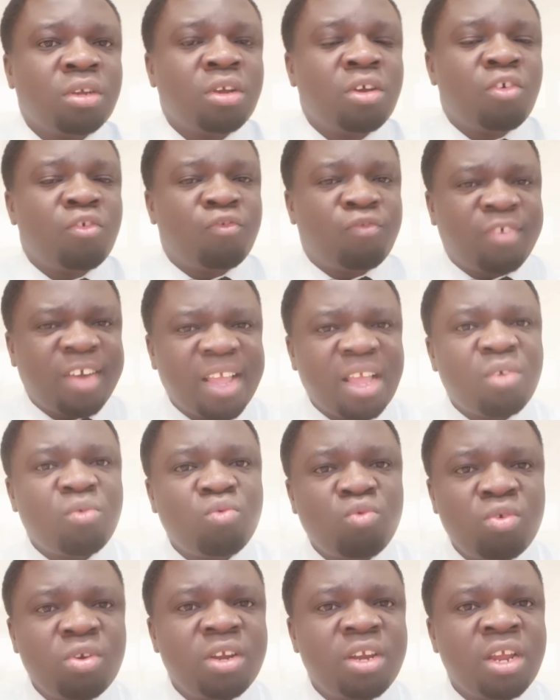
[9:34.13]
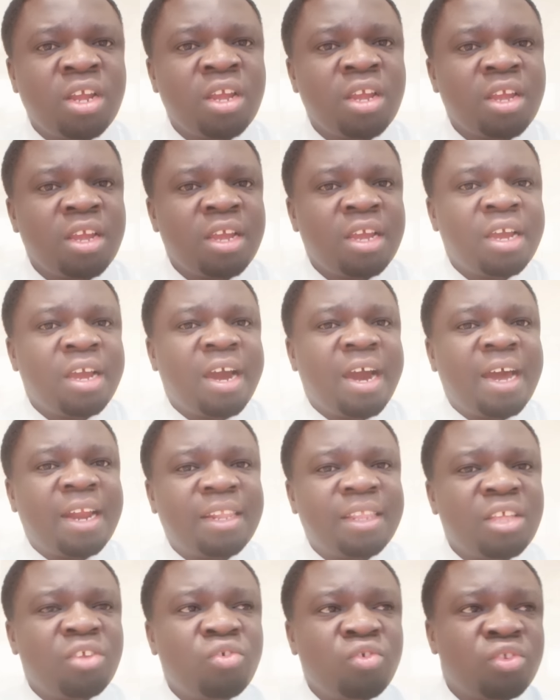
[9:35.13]
firewood, and
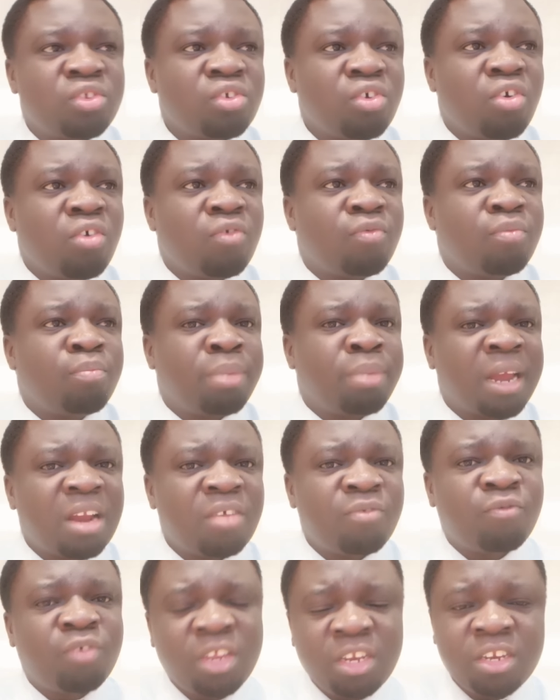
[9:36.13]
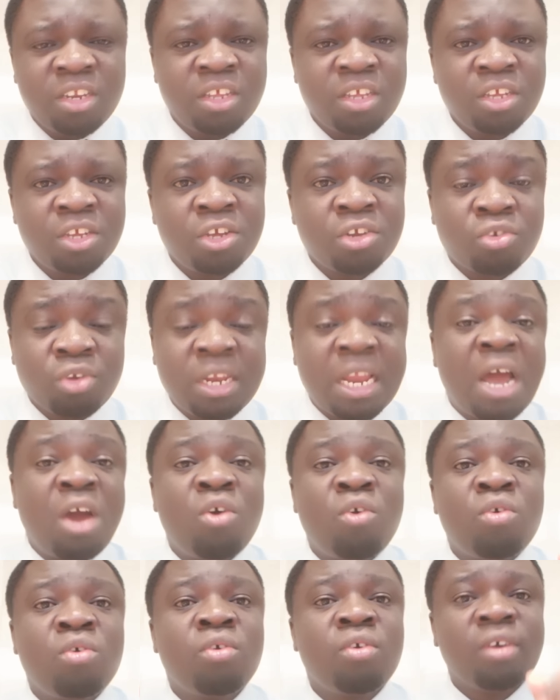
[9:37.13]
the use of paraffin to
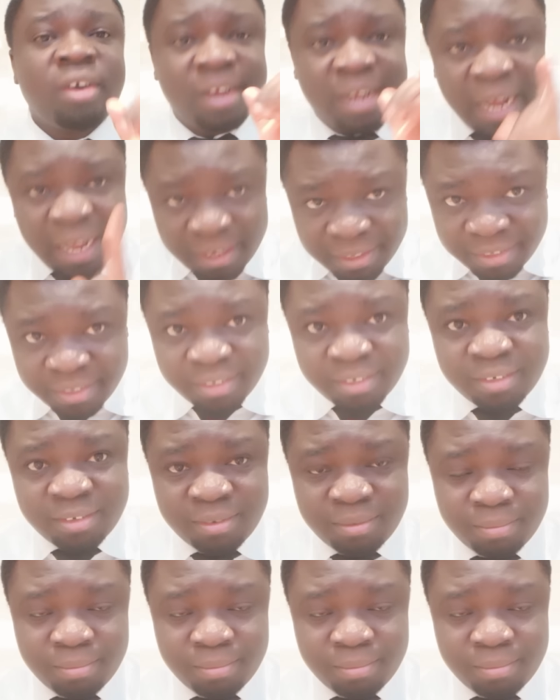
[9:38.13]
now gas.